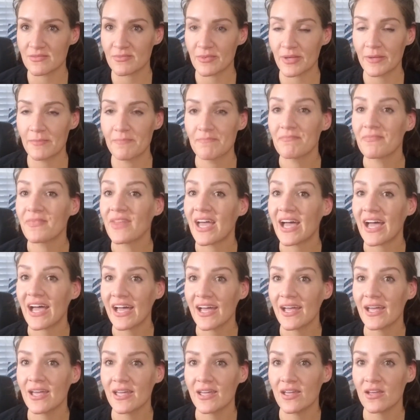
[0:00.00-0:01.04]
but
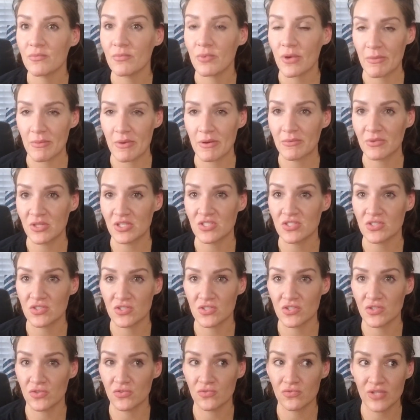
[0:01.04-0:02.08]
I primarily
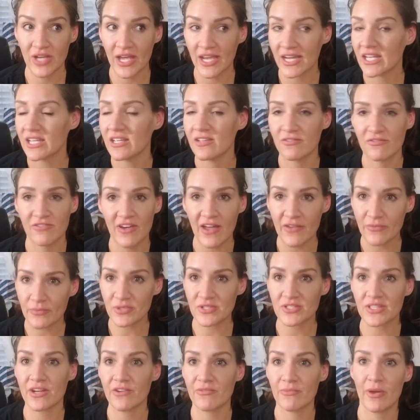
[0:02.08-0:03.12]
do
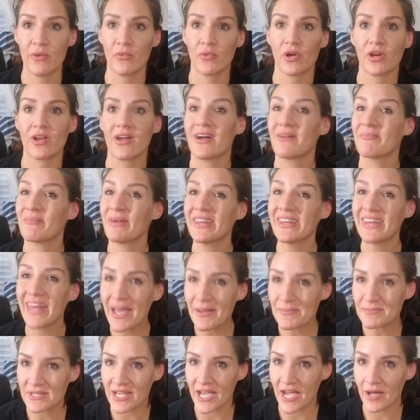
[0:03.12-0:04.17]
95% of my work on my
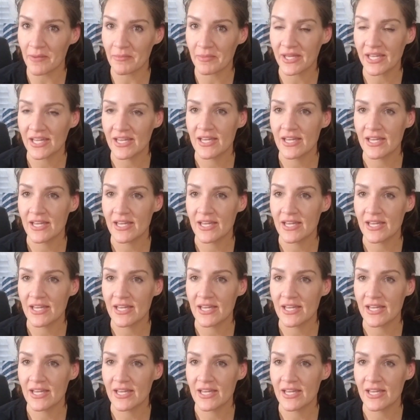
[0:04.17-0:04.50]
laptop.